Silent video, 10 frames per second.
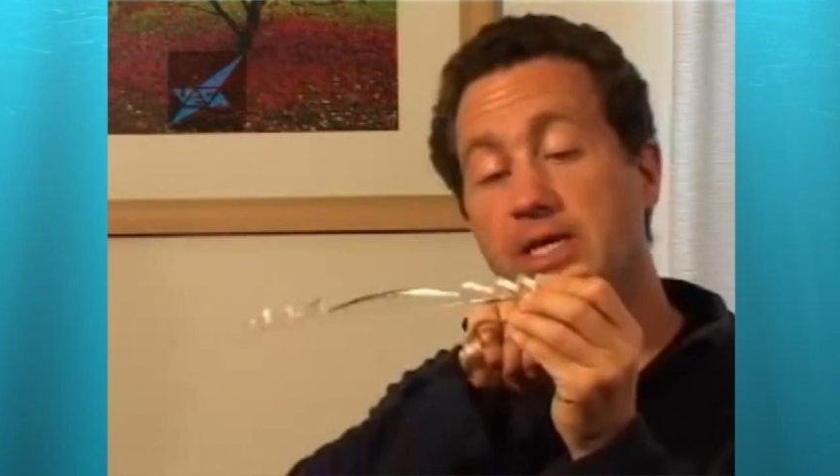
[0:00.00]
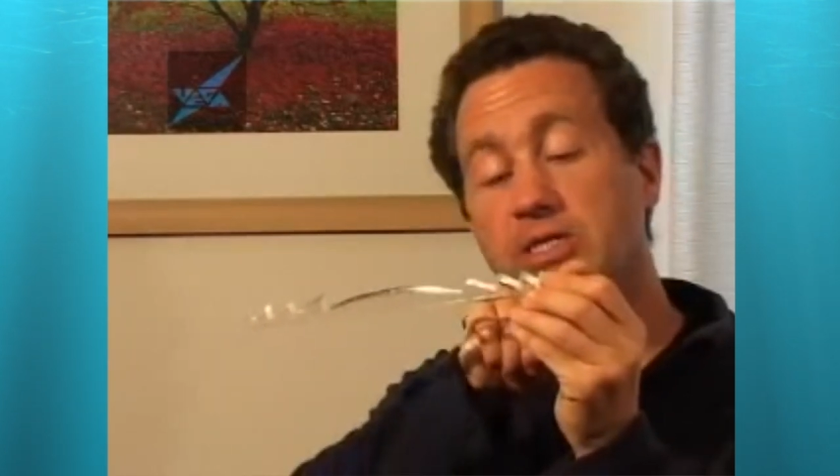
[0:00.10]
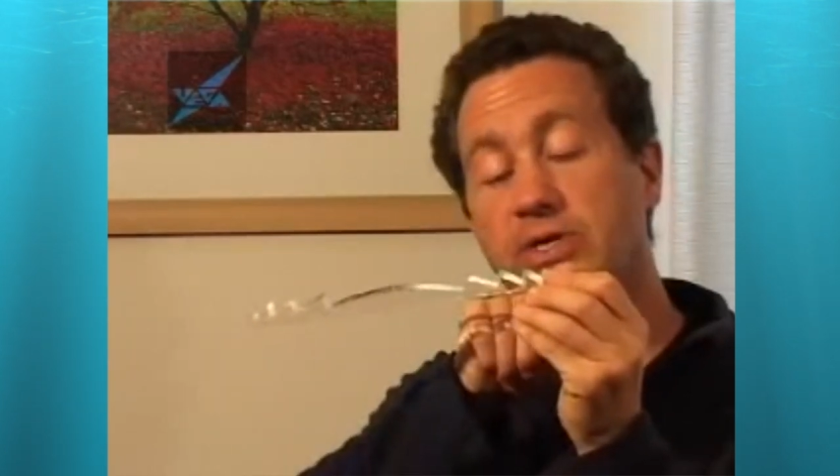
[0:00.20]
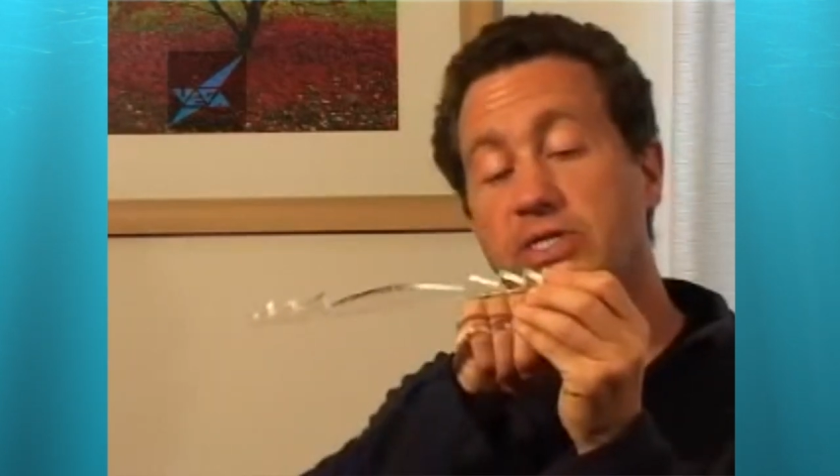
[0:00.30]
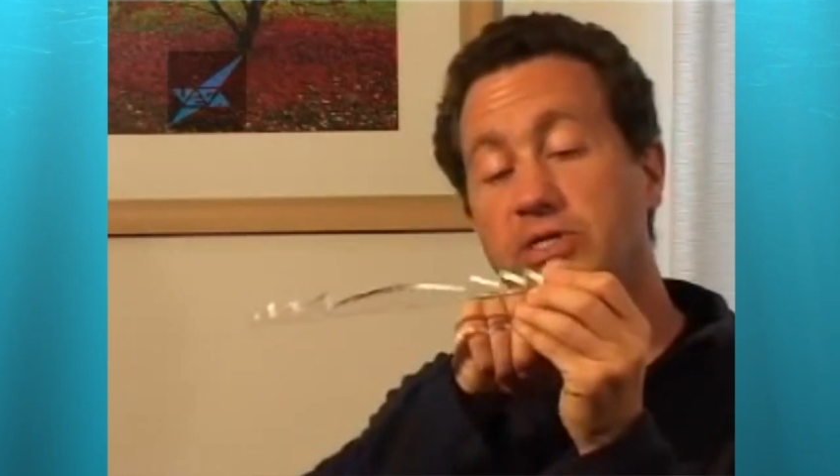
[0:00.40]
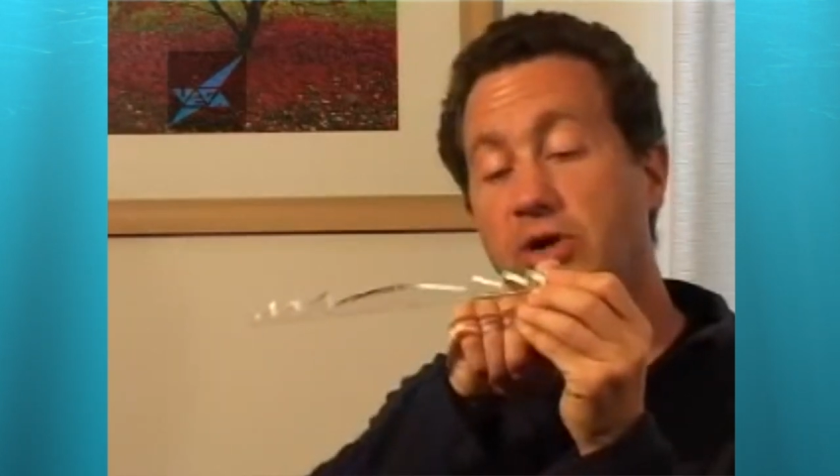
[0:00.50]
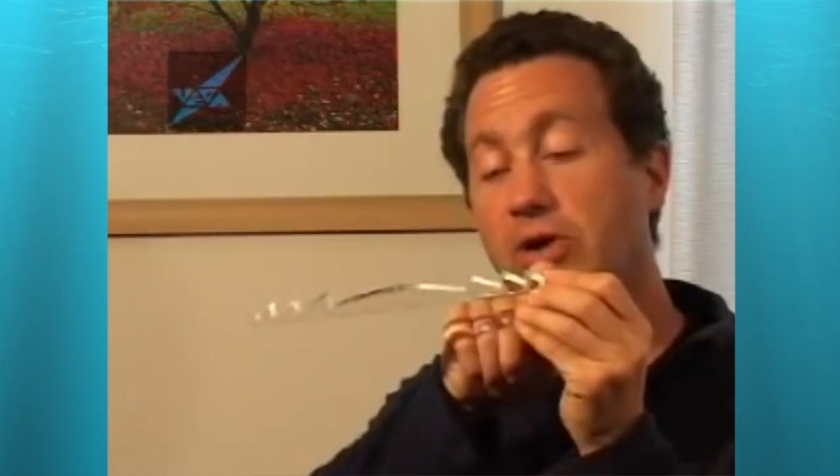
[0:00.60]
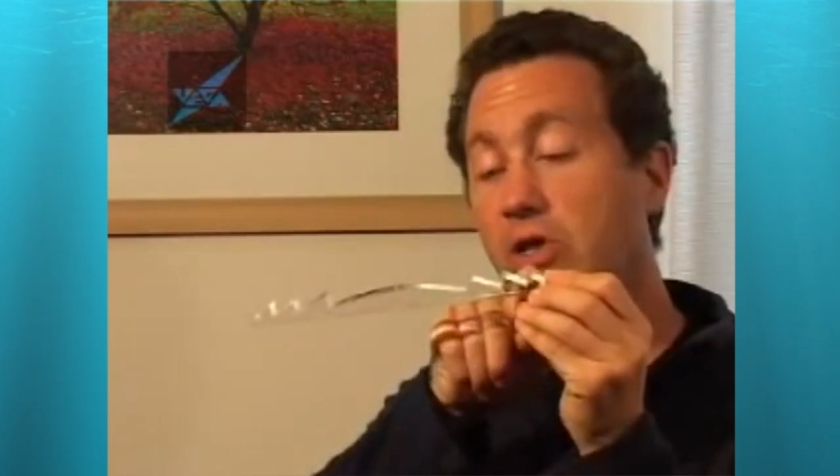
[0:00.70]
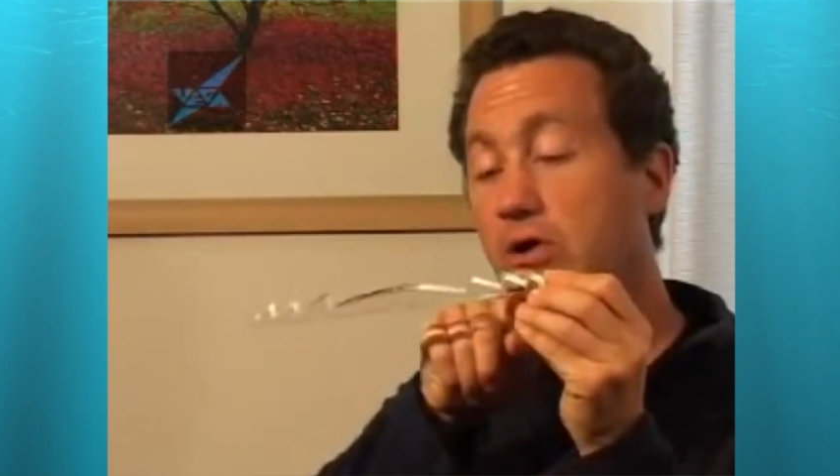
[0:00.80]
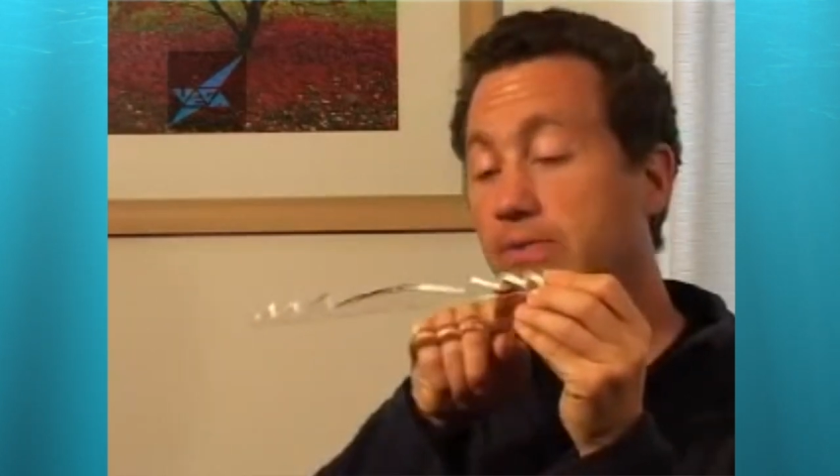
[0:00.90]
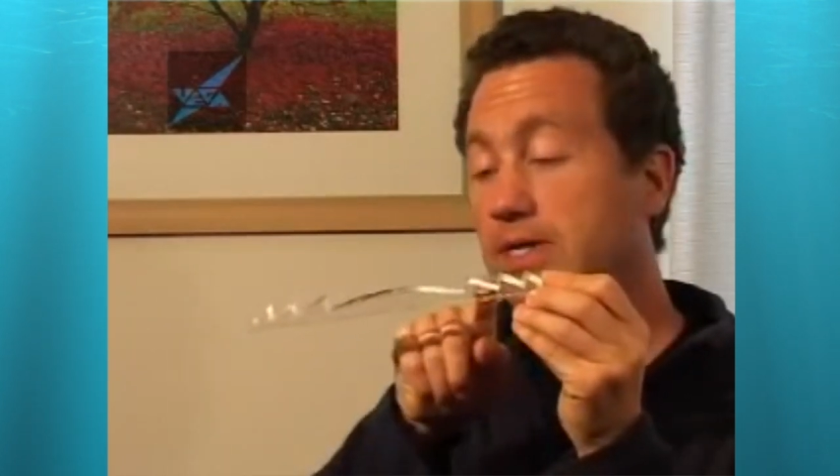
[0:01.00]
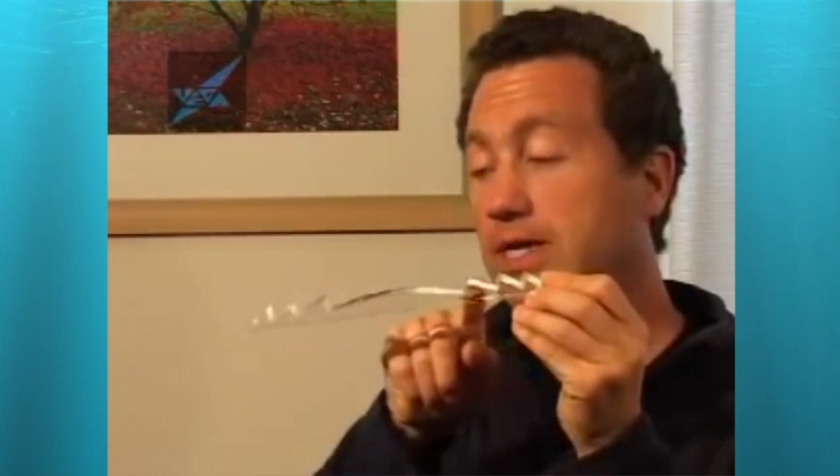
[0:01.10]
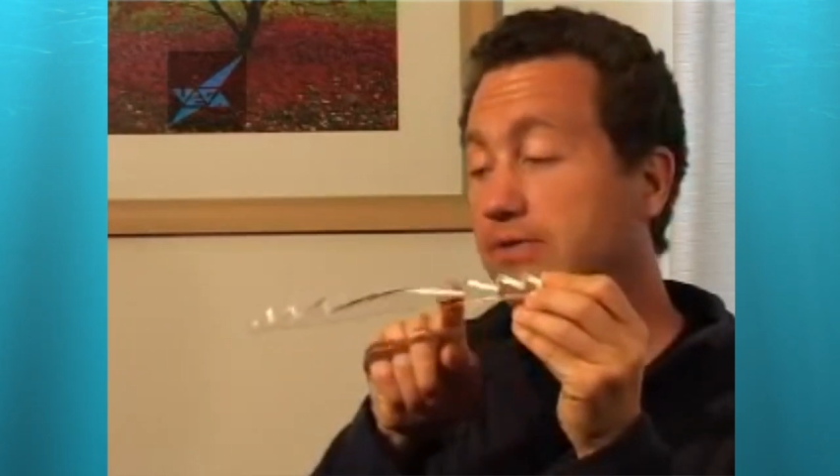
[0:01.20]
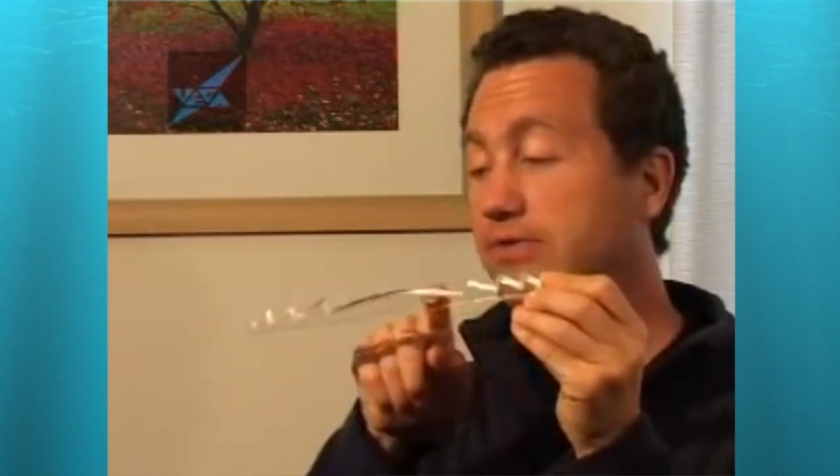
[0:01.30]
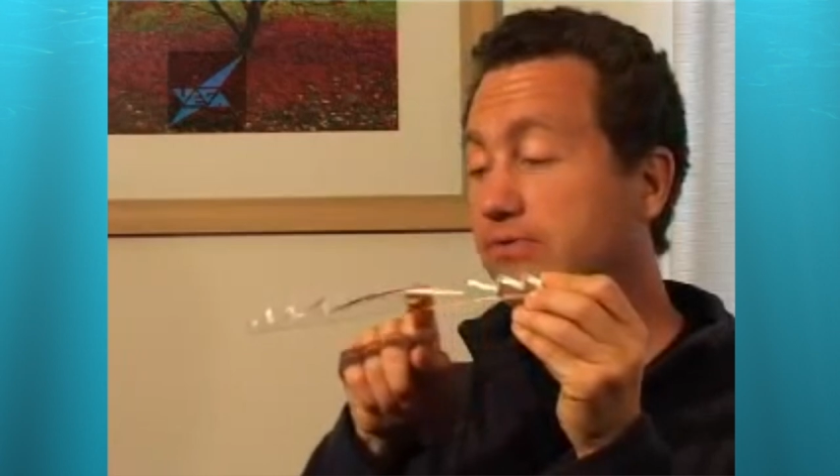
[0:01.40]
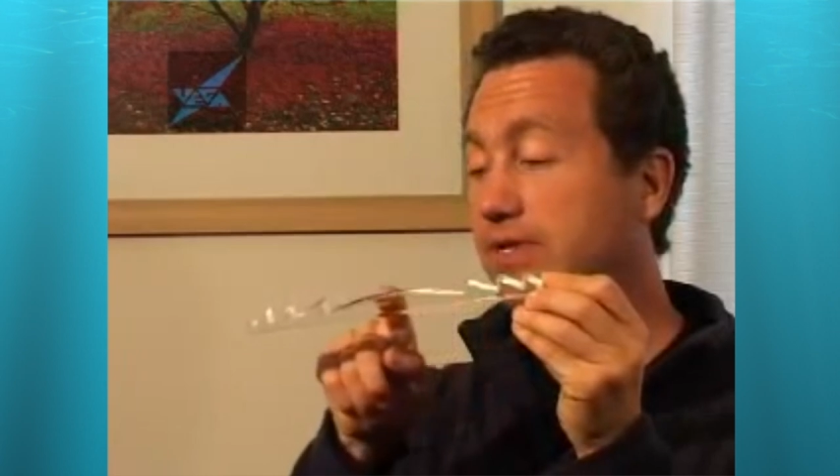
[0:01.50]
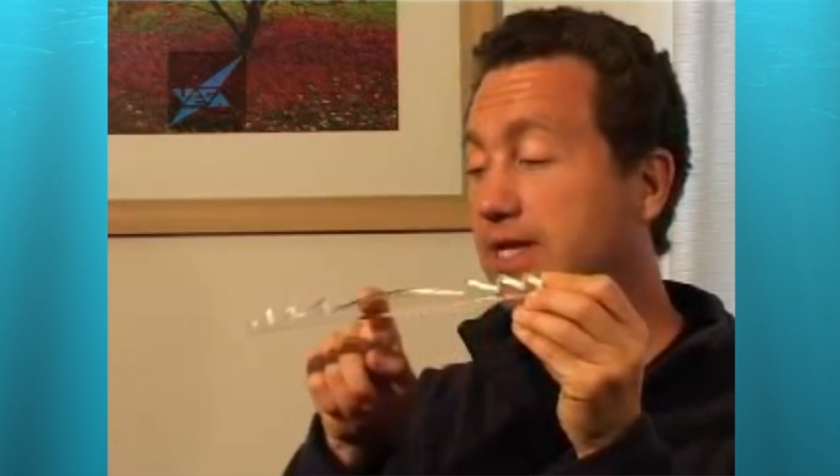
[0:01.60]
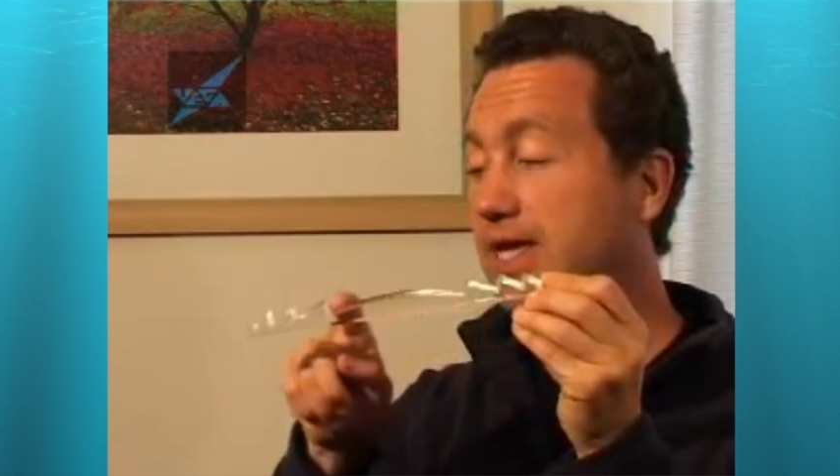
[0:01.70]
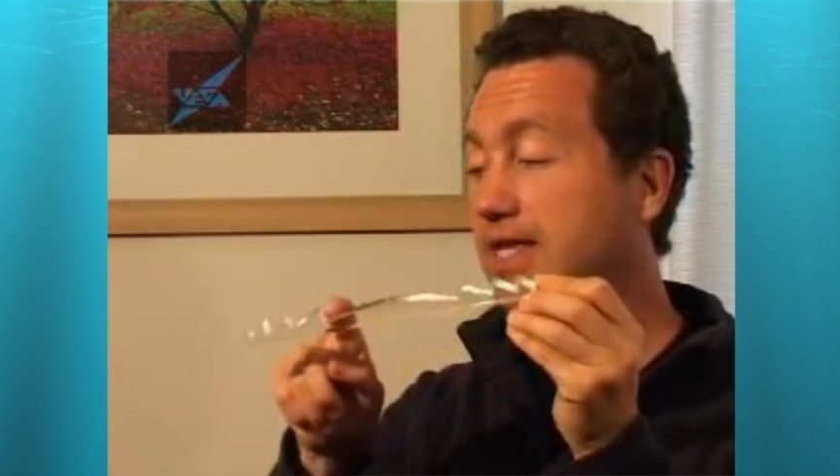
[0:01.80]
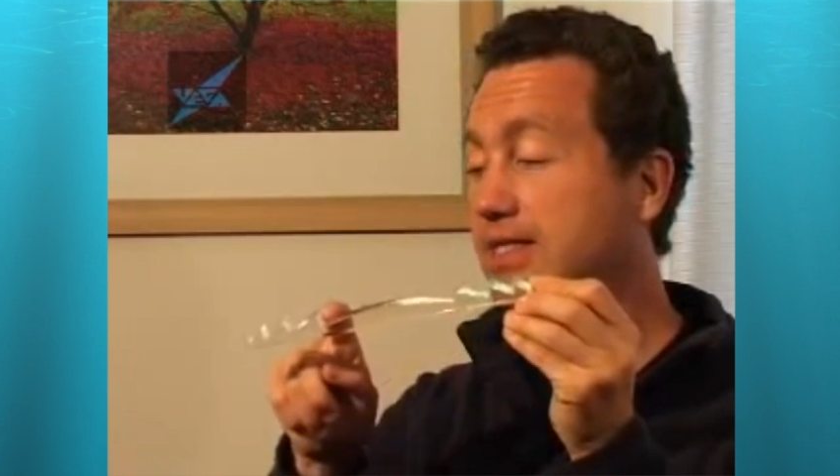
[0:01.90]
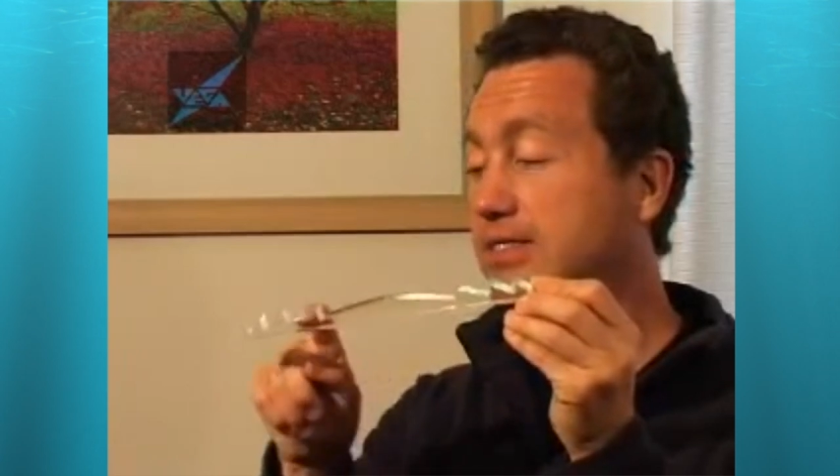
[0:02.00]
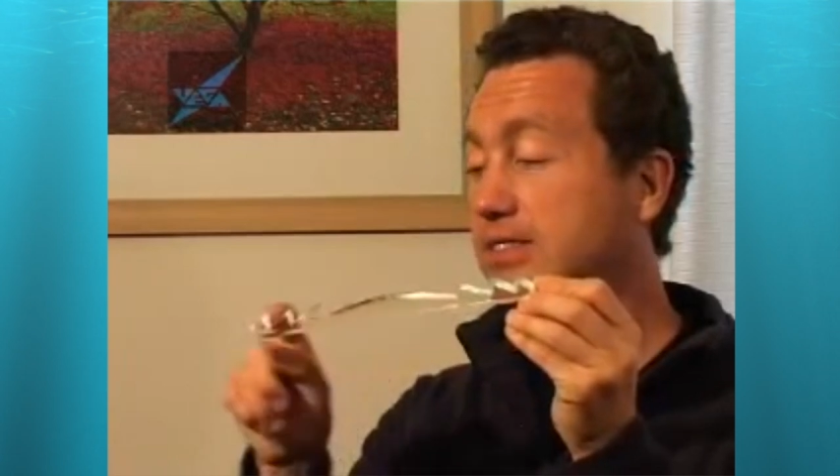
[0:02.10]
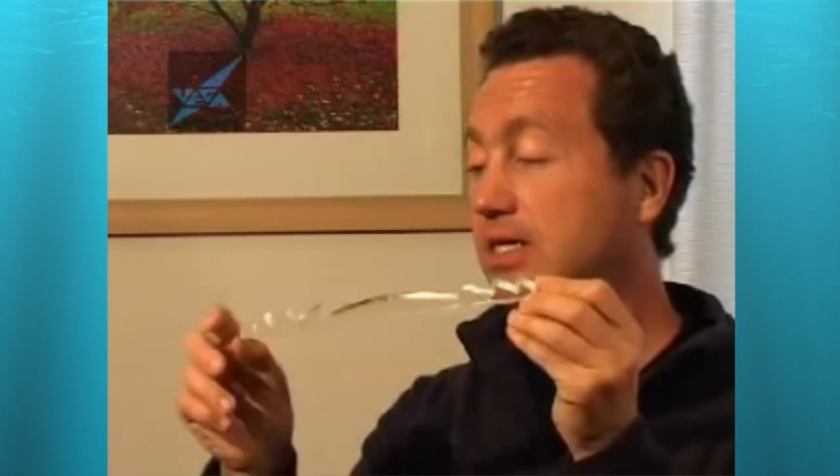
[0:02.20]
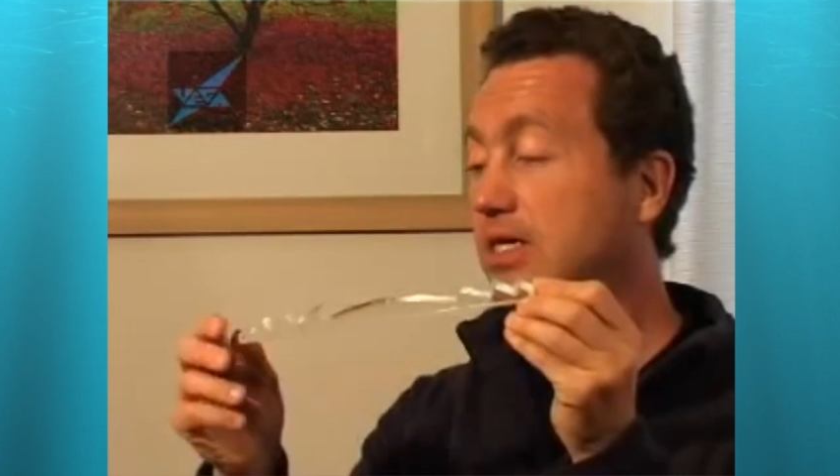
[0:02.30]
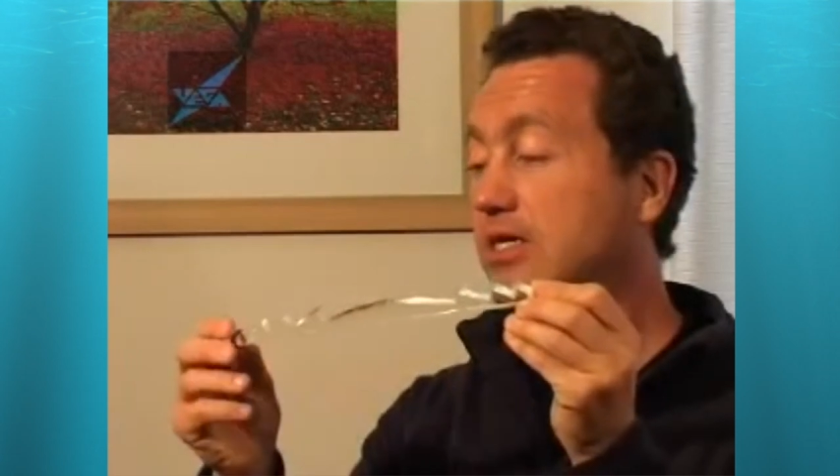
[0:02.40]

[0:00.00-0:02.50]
So as you go along the length of the lens